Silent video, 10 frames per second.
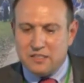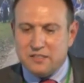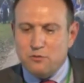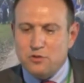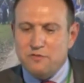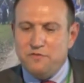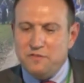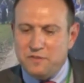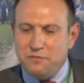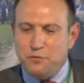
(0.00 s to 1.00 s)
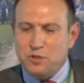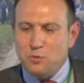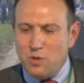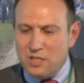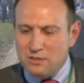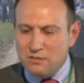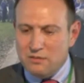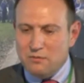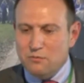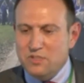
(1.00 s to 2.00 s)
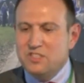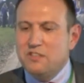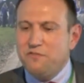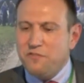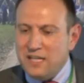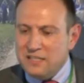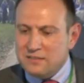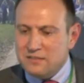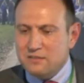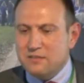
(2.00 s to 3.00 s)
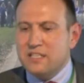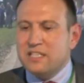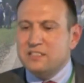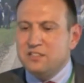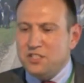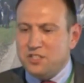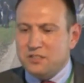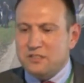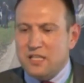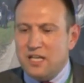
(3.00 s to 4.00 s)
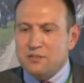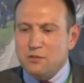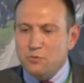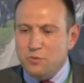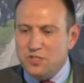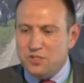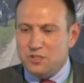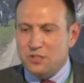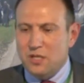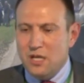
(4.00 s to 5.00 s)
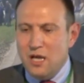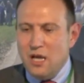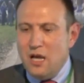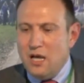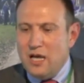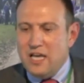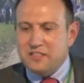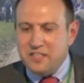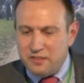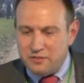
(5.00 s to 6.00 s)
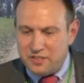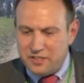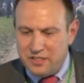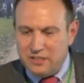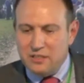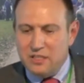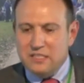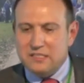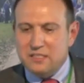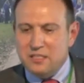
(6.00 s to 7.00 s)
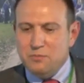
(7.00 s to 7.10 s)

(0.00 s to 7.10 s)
Resolution 1541, which defines the conditions under which a territory is